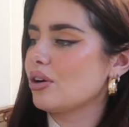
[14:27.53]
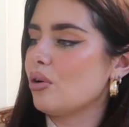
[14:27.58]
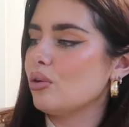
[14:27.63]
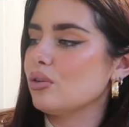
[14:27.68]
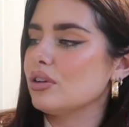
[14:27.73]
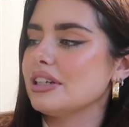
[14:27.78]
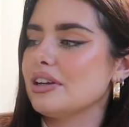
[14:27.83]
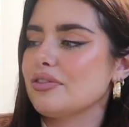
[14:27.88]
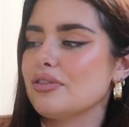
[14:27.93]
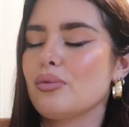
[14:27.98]
it's got
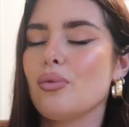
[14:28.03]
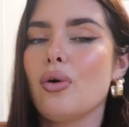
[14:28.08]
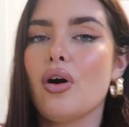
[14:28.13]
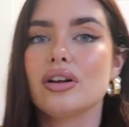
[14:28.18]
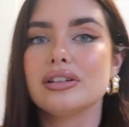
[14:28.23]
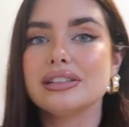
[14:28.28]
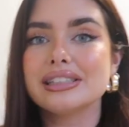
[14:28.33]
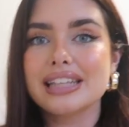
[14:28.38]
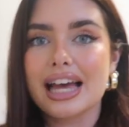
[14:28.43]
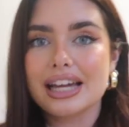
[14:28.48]
all the different
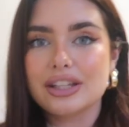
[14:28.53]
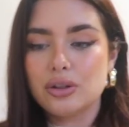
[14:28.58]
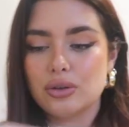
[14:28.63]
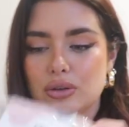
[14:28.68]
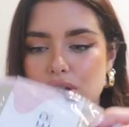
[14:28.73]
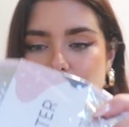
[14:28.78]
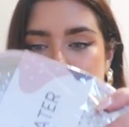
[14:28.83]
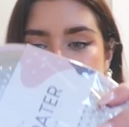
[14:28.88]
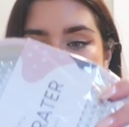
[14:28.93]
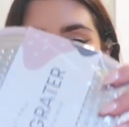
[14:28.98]
ones and
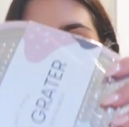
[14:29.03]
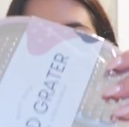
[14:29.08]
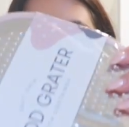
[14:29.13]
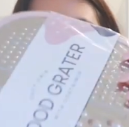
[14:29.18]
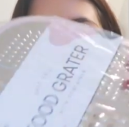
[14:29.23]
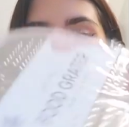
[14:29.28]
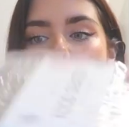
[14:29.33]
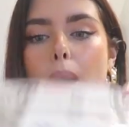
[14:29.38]
you can just